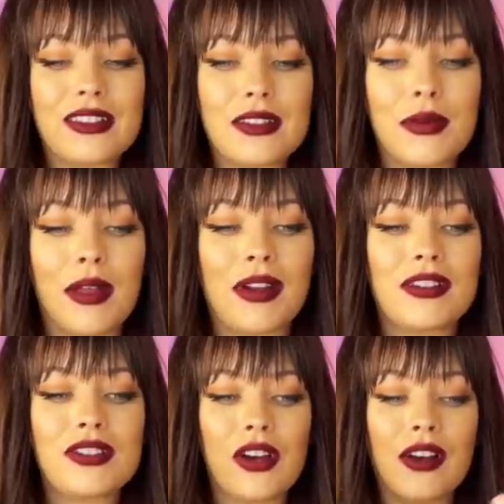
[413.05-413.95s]
is when I'm going
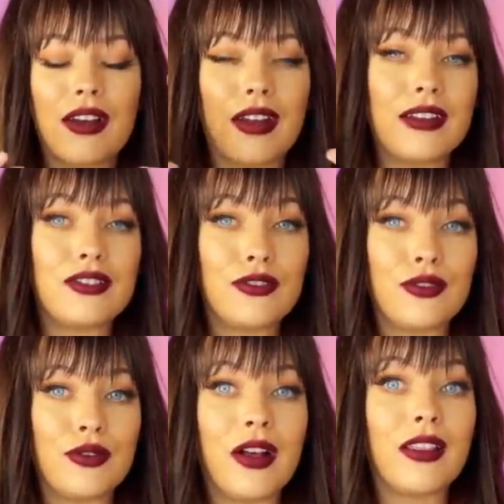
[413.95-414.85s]
to start getting
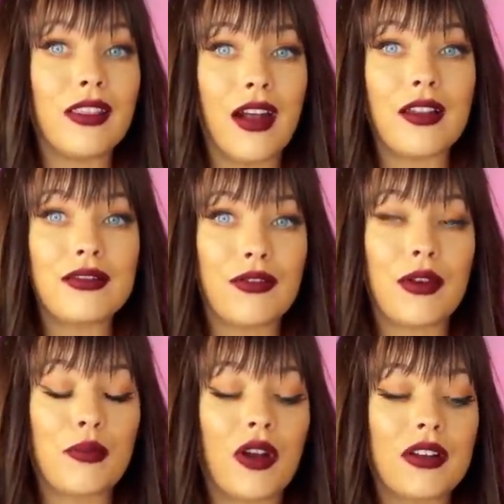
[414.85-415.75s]
to a lot of
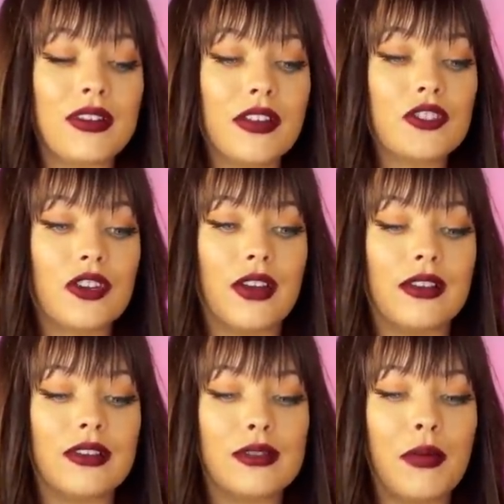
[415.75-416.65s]
different
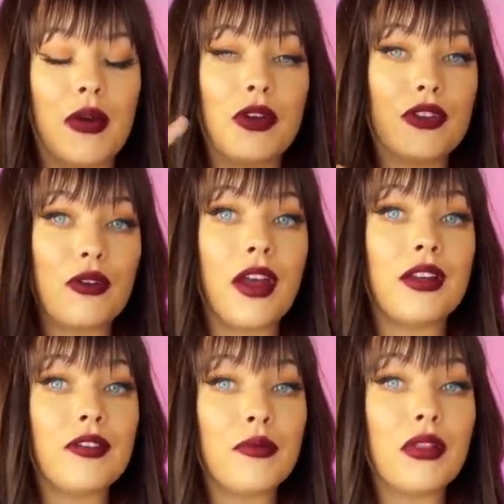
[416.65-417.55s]
predictions. But when you
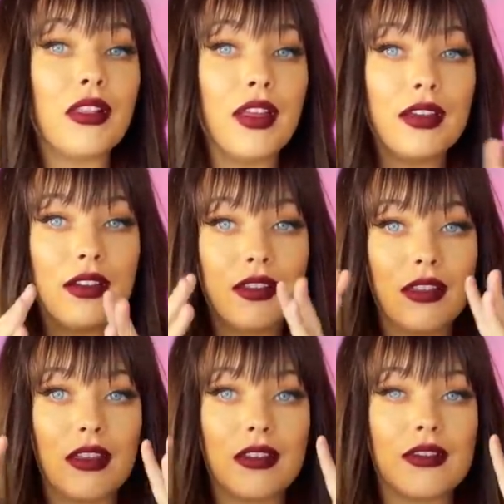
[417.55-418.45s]
kind of blend
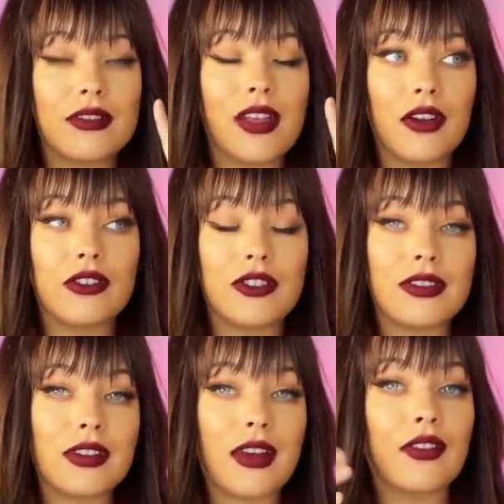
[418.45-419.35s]
these
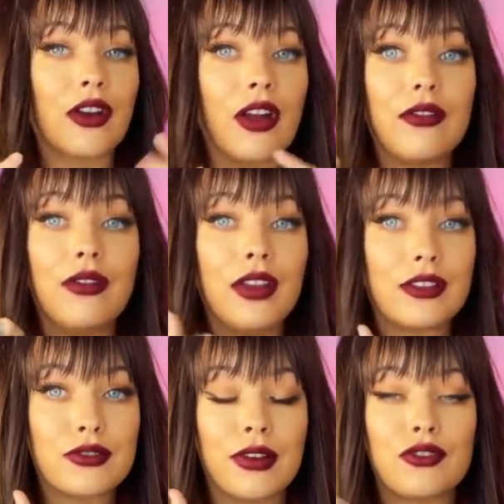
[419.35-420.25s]
energies together of
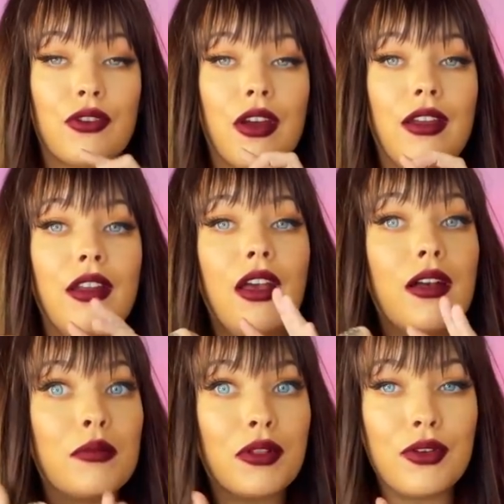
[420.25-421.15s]
Venus retrograde
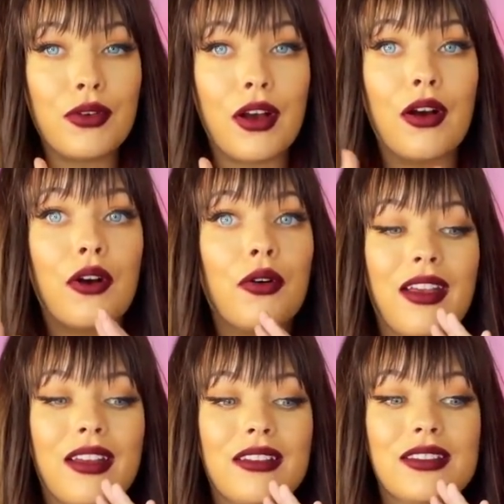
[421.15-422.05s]
Pluto,
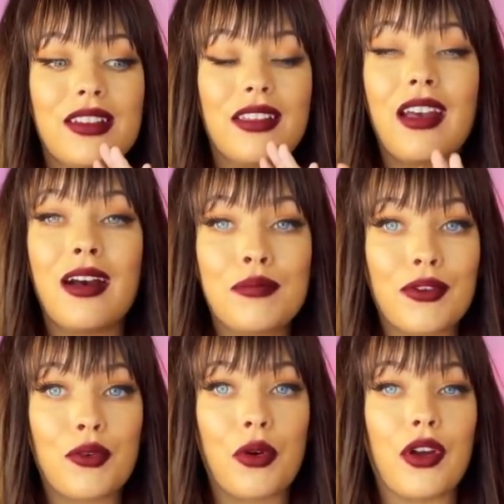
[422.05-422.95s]
and
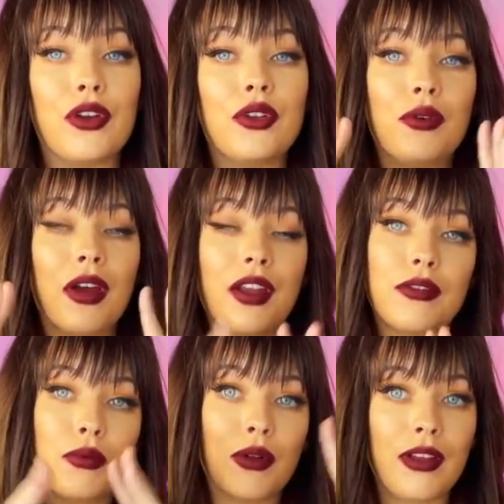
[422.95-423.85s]
Capricorn, you kind
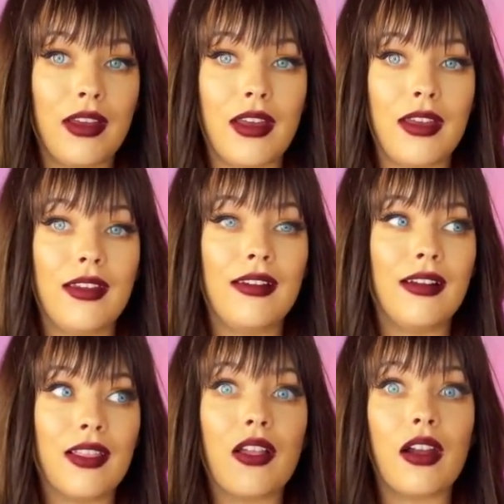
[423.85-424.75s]
of will get
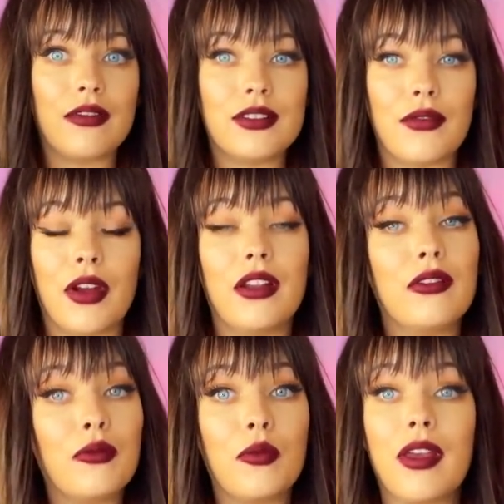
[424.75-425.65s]
a lot of different
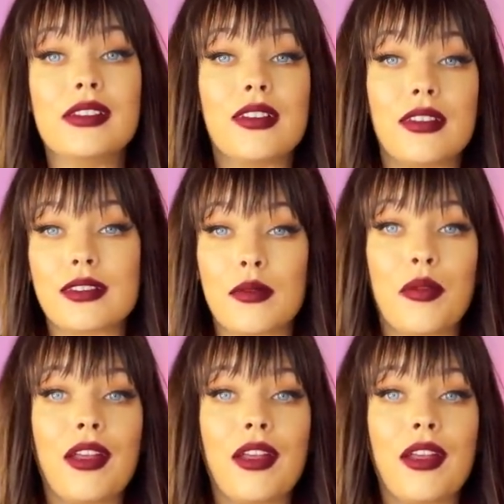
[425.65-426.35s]
ways that this could play